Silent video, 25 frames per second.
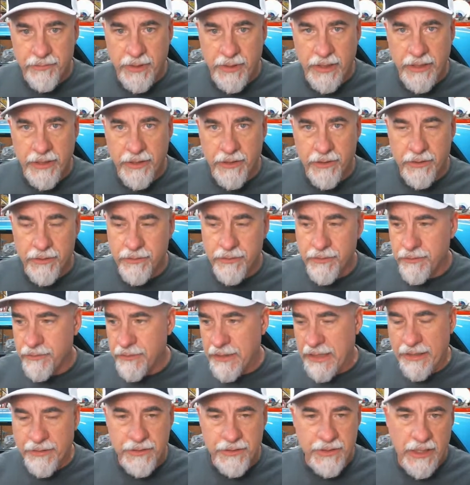by your
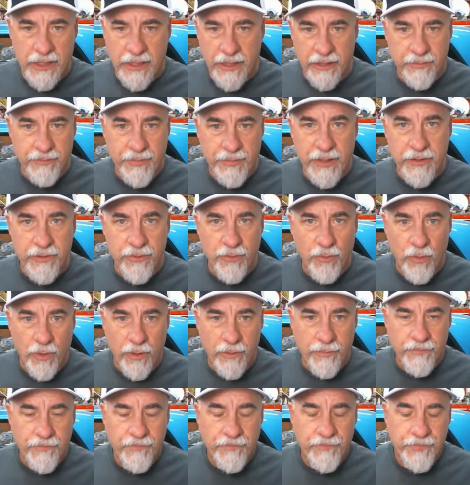outside by the
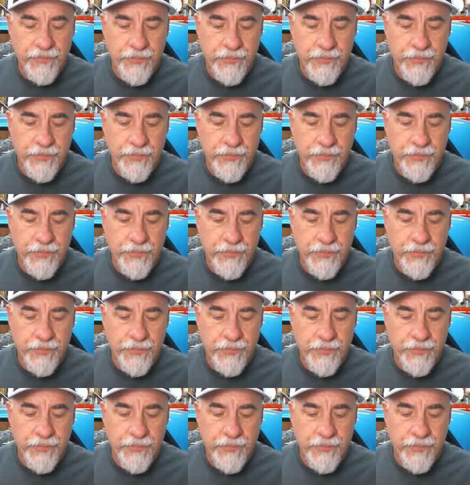door.